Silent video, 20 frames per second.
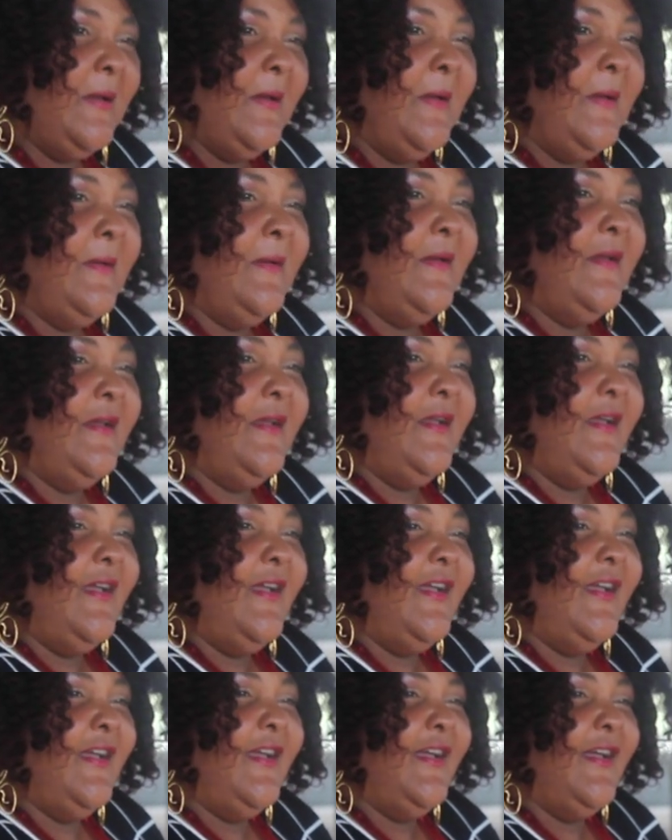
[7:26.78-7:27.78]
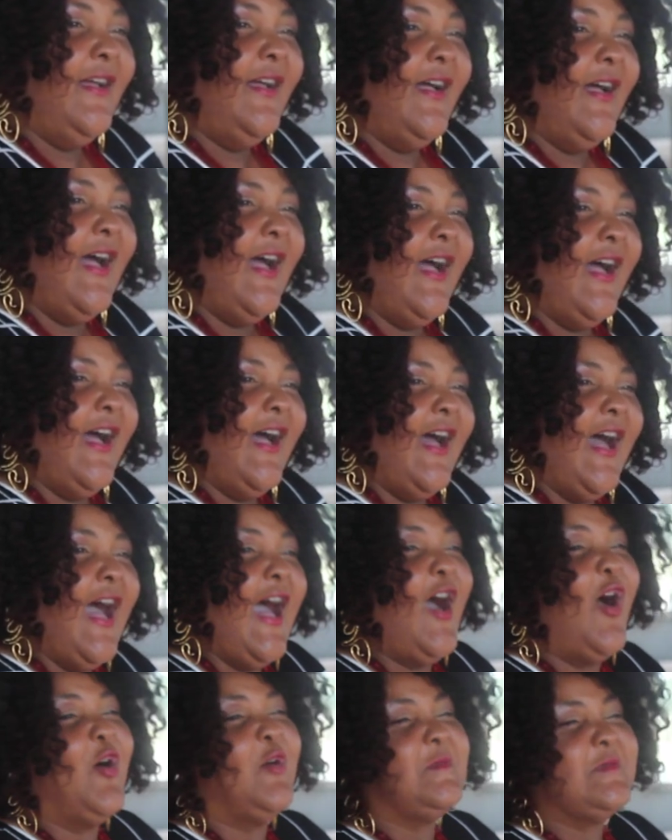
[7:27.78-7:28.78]
in the itis. I know. I
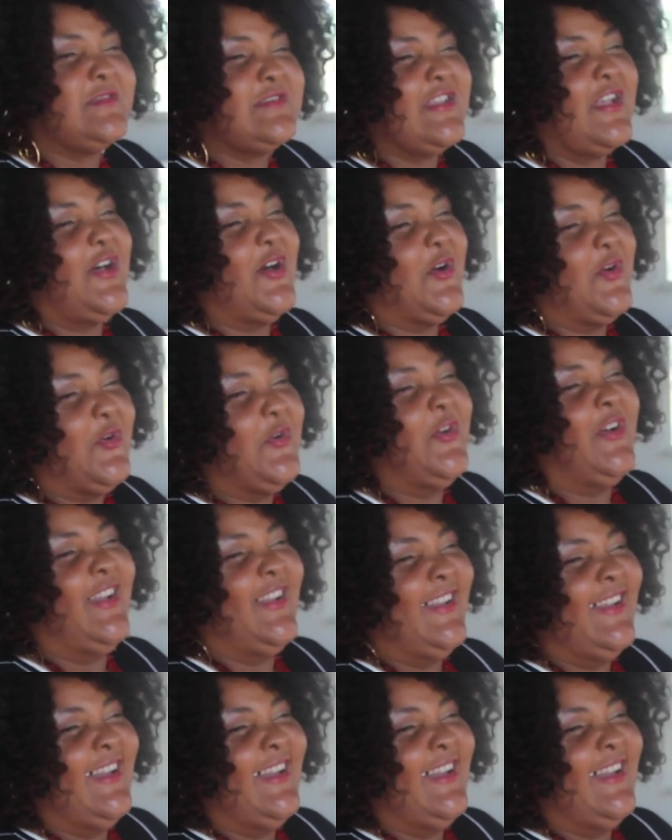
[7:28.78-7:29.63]
hope so.